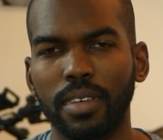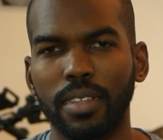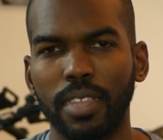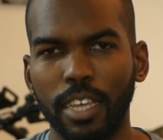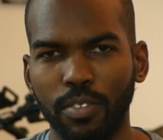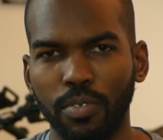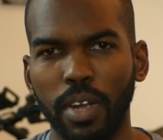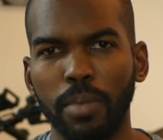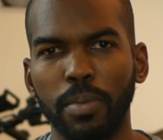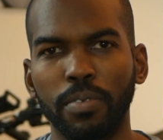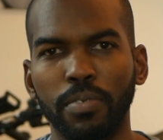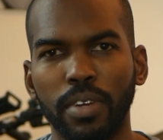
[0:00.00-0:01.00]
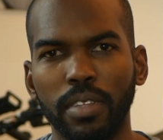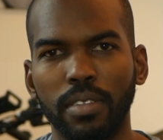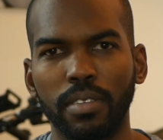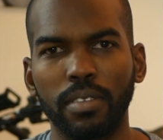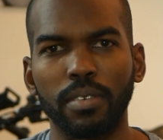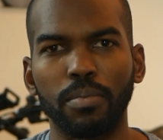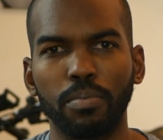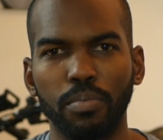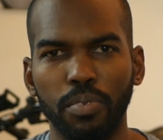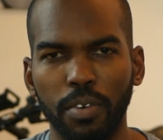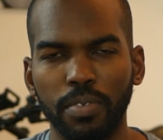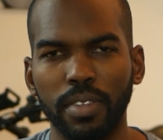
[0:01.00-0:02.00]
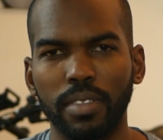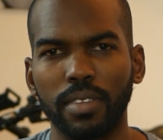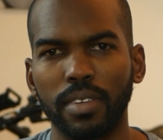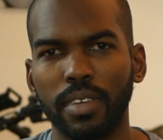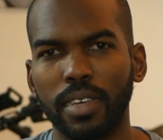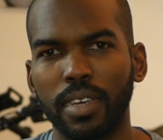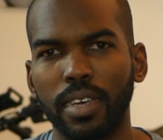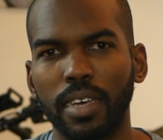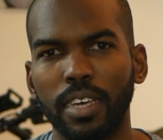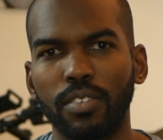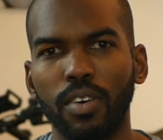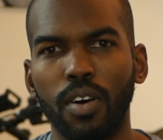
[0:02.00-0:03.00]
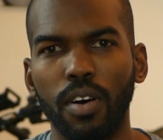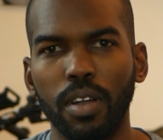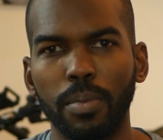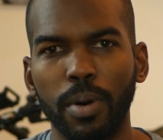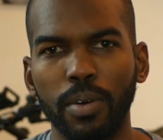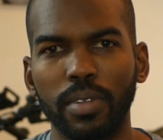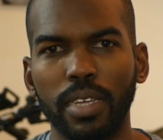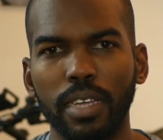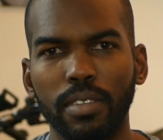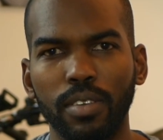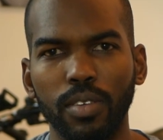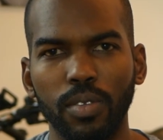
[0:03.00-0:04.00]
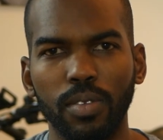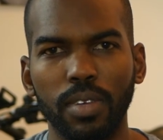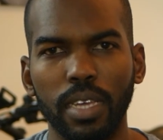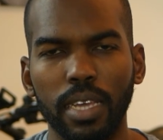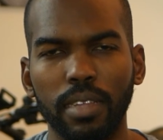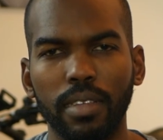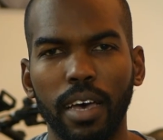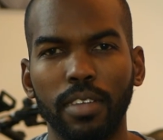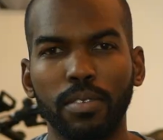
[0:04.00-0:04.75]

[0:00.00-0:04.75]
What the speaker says: That's right, my friends, profit. It's all about getting you to eat as